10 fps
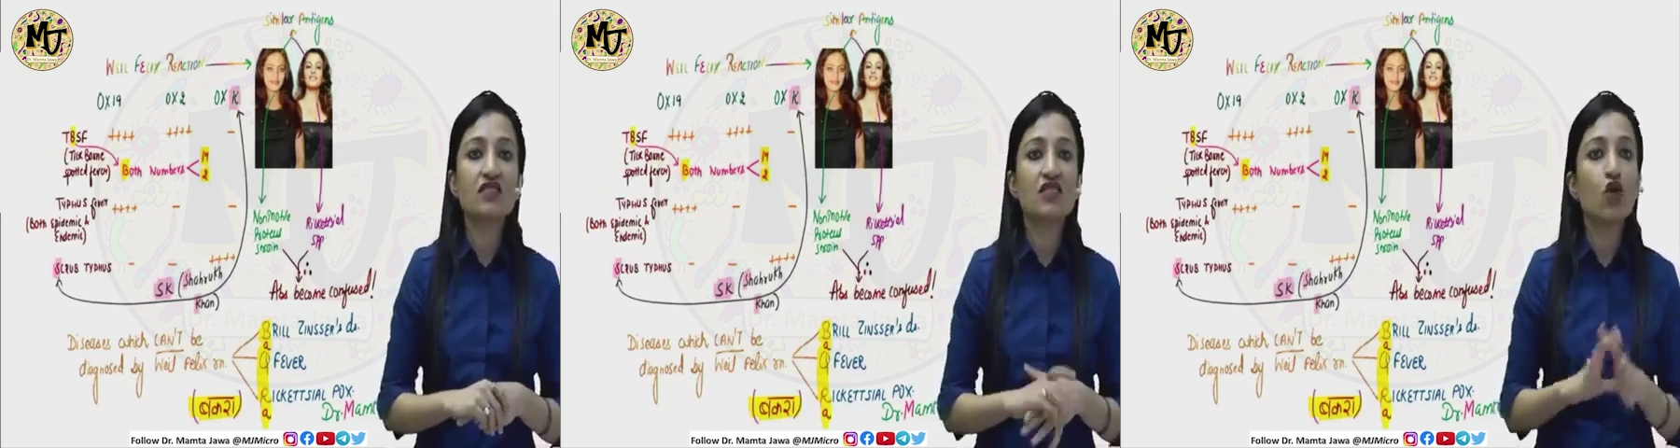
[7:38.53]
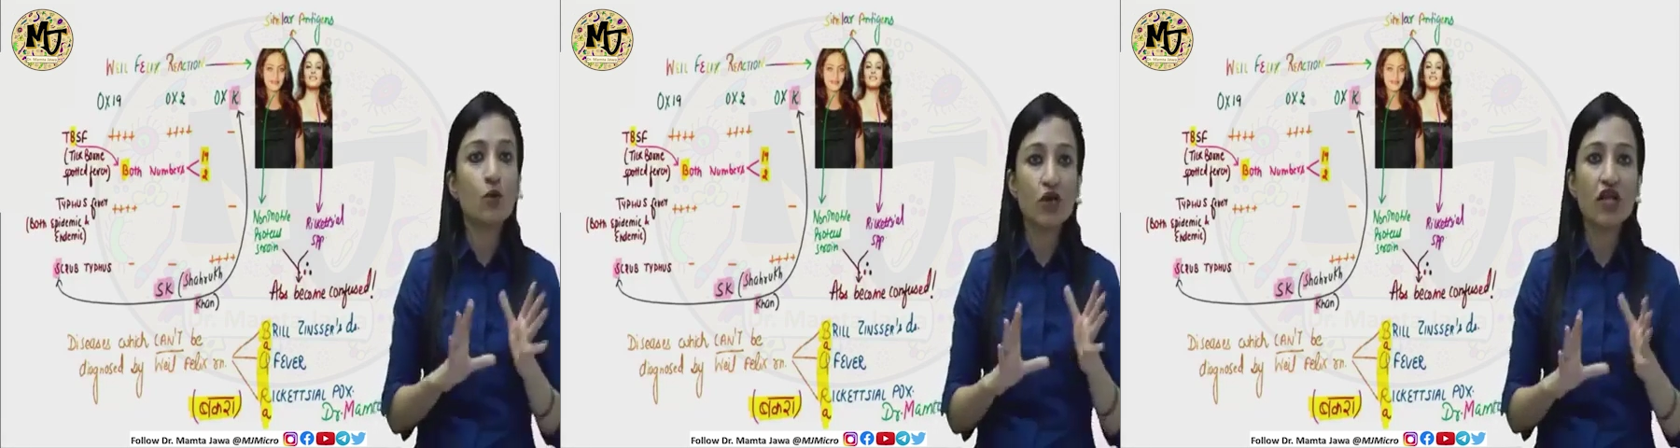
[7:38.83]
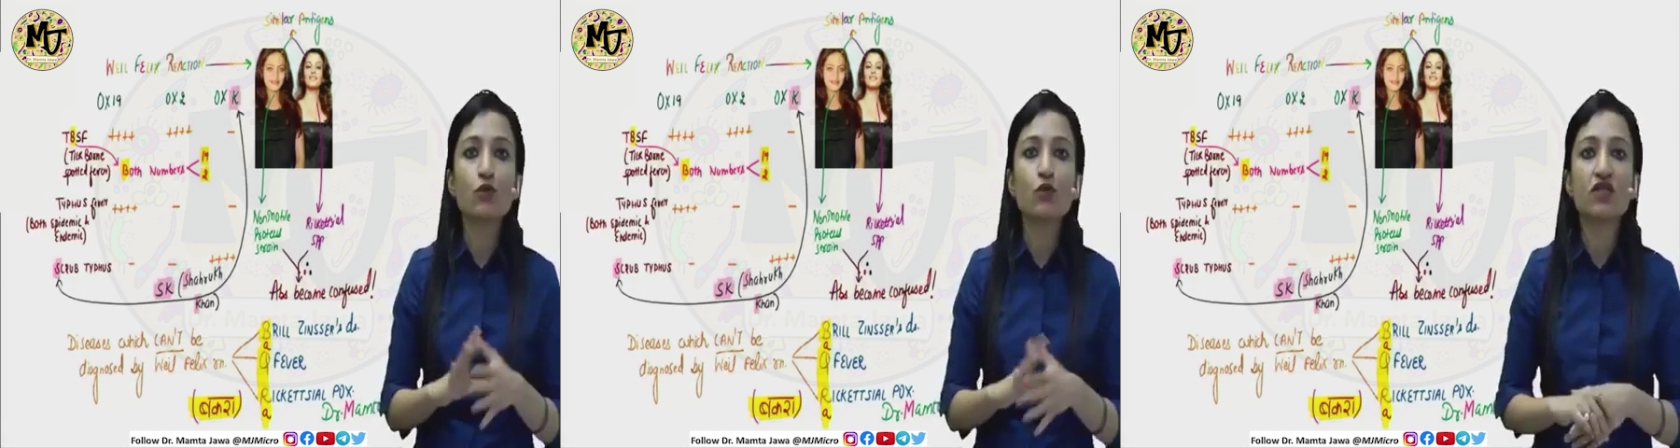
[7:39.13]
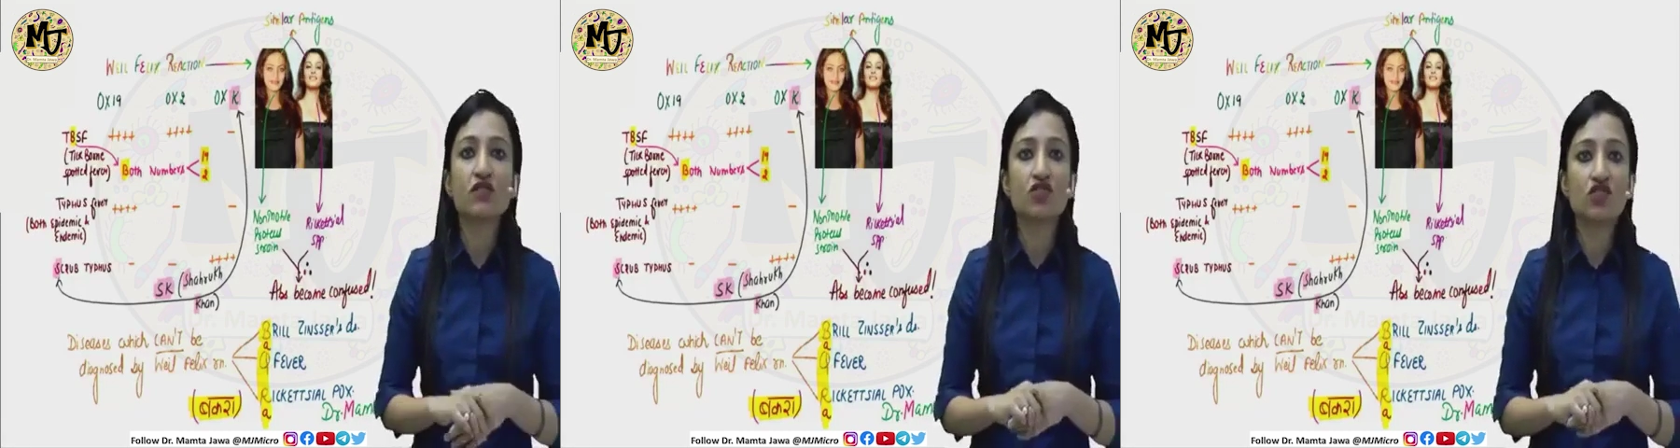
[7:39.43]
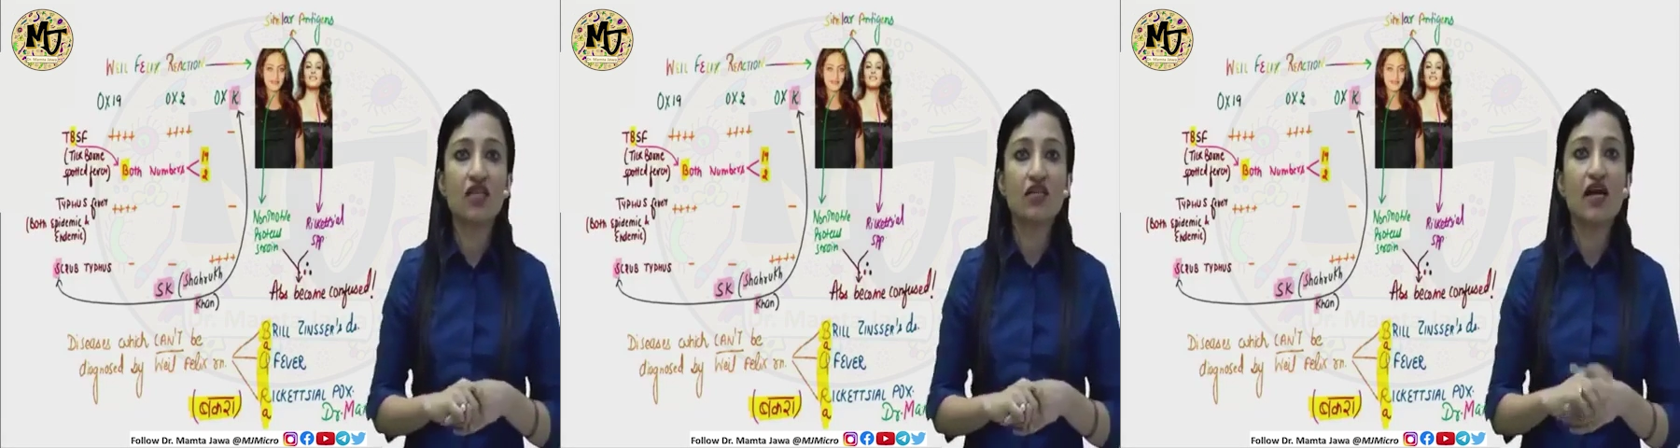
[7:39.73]
the non-motile Proteus
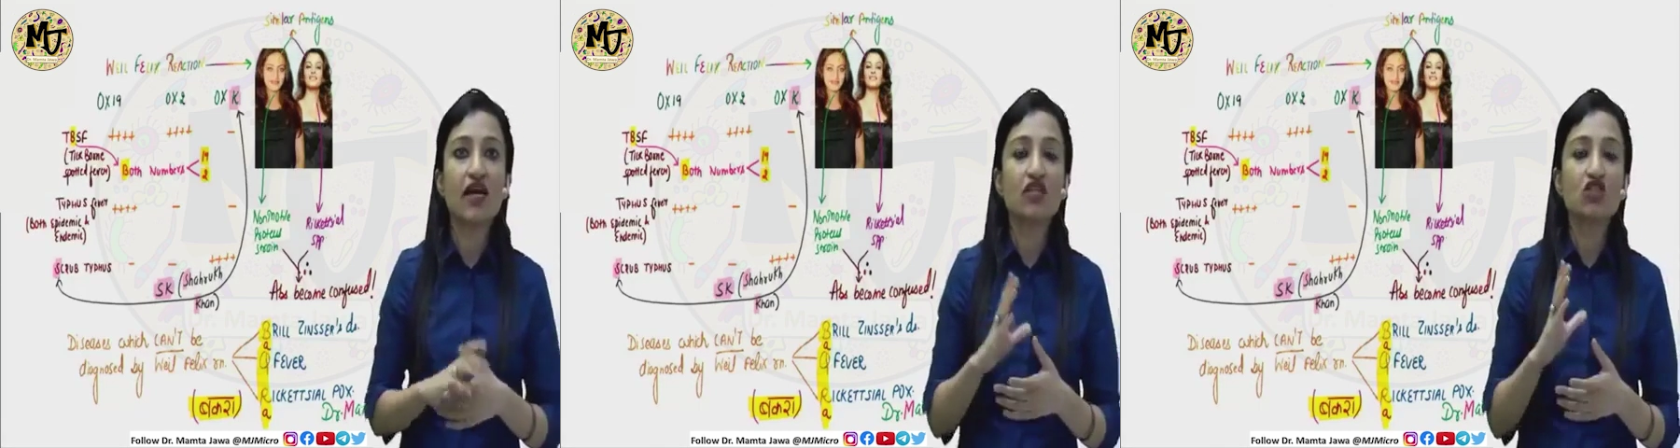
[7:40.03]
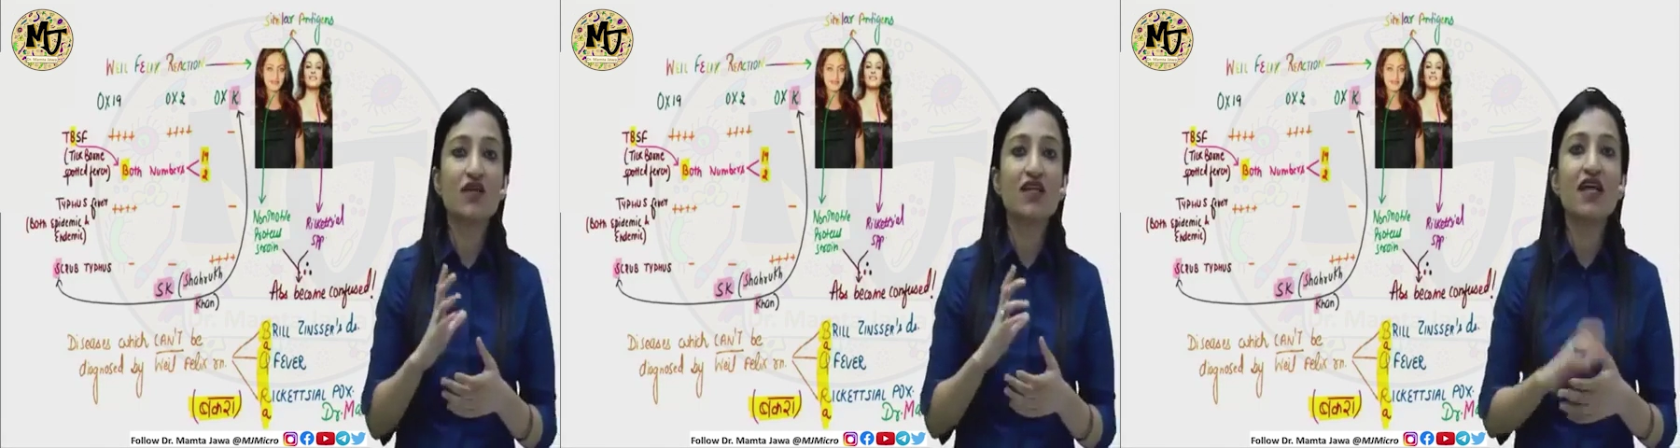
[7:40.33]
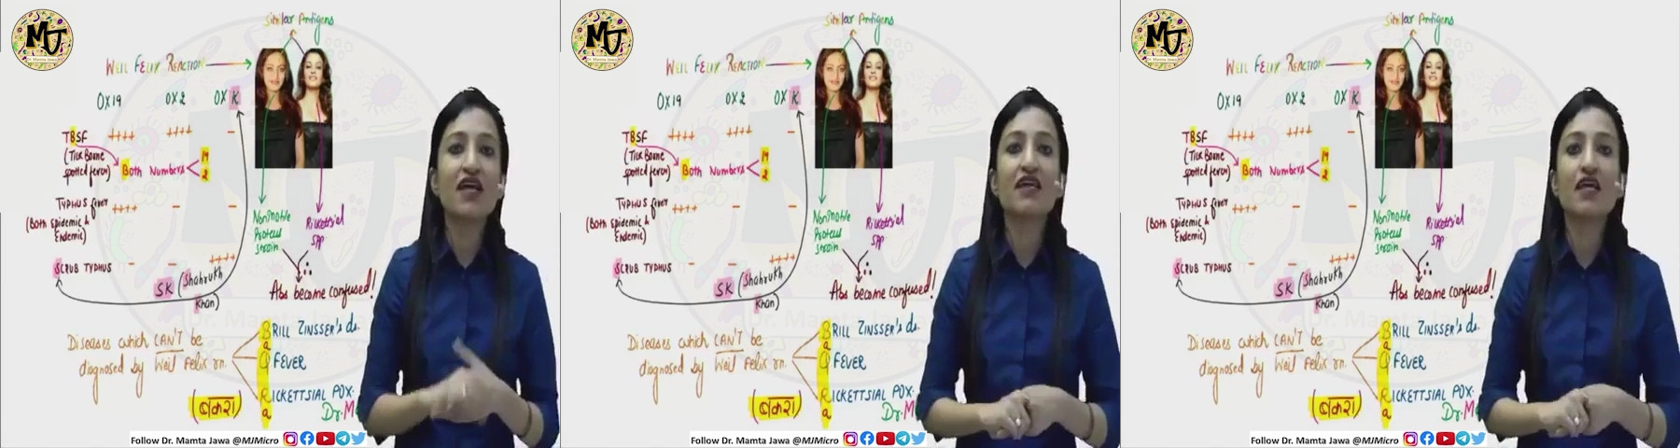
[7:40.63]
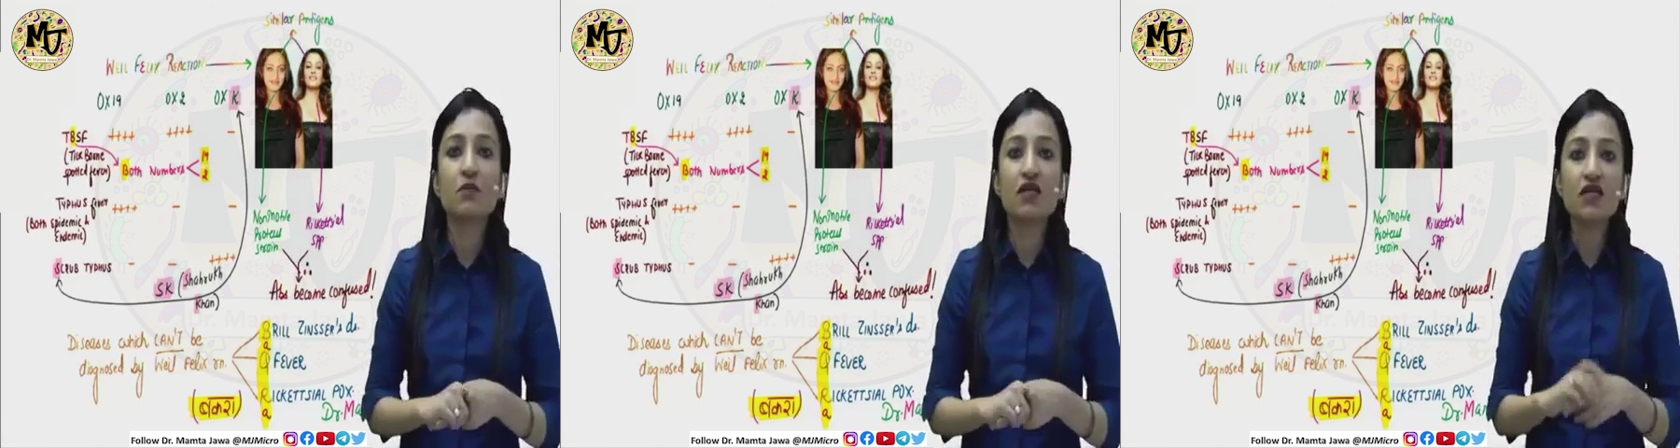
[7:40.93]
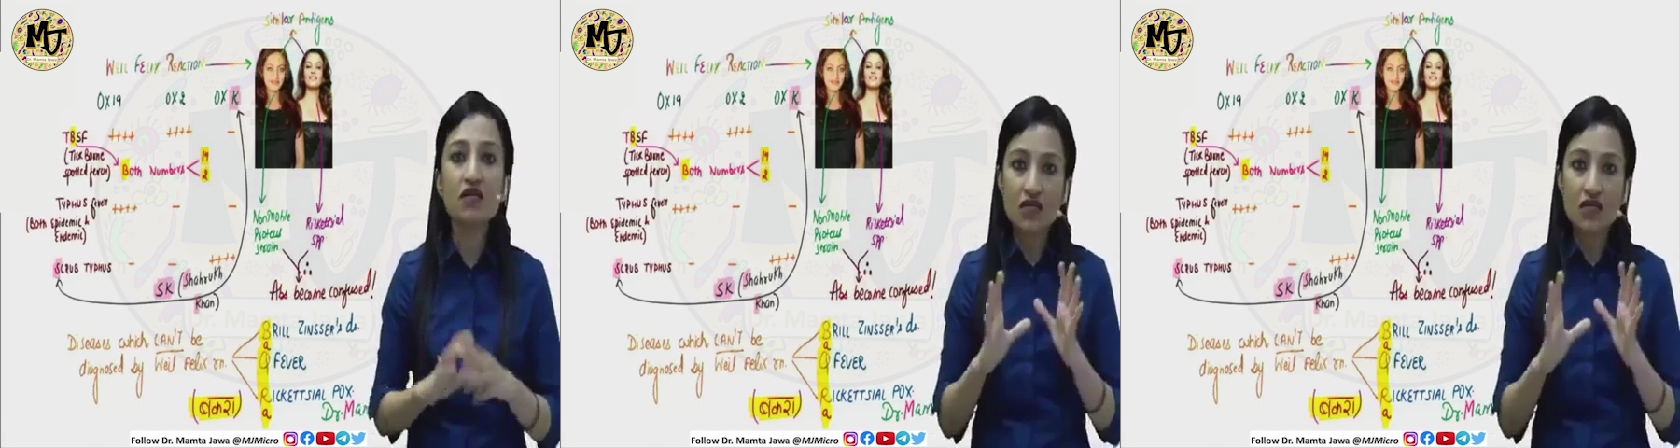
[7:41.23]
strain, and Aishwarya Rai can be